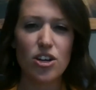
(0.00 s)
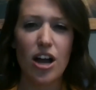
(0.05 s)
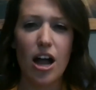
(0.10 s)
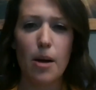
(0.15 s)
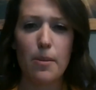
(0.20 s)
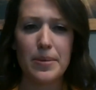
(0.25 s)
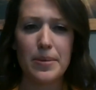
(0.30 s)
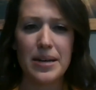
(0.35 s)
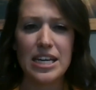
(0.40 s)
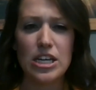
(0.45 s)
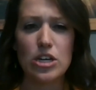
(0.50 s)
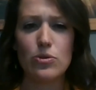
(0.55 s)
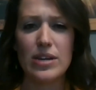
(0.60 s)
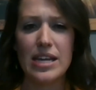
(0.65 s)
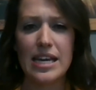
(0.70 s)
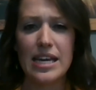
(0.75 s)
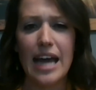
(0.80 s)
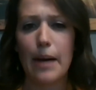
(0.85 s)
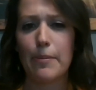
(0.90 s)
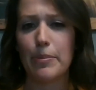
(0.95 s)
or how many
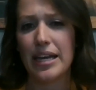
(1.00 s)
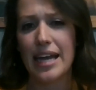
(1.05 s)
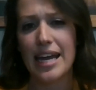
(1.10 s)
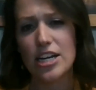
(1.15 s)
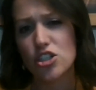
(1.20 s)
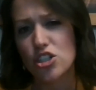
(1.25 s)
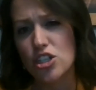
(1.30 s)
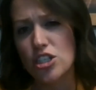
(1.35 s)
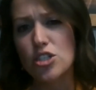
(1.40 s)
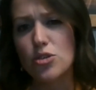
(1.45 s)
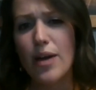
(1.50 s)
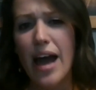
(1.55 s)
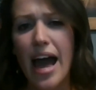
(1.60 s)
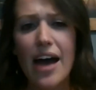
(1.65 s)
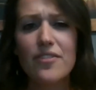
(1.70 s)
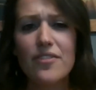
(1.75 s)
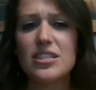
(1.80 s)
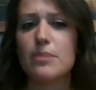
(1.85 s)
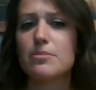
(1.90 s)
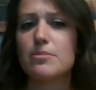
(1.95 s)
unique applications you
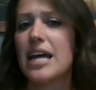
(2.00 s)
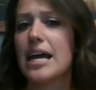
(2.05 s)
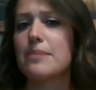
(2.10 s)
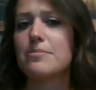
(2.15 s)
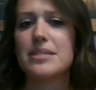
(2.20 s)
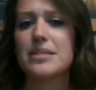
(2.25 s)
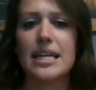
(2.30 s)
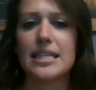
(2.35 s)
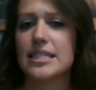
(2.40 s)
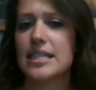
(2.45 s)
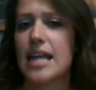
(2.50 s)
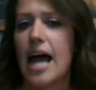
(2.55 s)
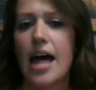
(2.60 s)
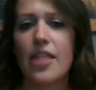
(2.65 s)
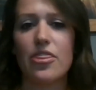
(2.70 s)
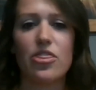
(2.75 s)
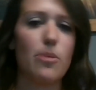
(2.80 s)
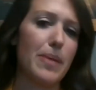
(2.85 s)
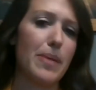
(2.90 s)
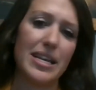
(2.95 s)
have, sometimes that's not
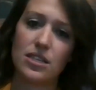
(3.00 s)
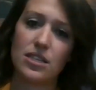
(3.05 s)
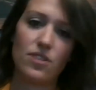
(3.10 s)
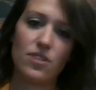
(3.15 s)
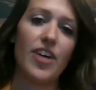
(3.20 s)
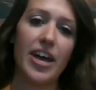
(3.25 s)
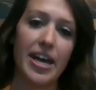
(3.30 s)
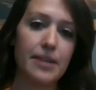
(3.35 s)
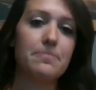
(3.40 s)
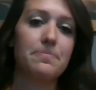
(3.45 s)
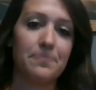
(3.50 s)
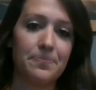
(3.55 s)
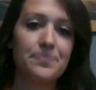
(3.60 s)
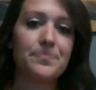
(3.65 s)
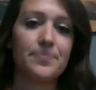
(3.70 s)
the best fit.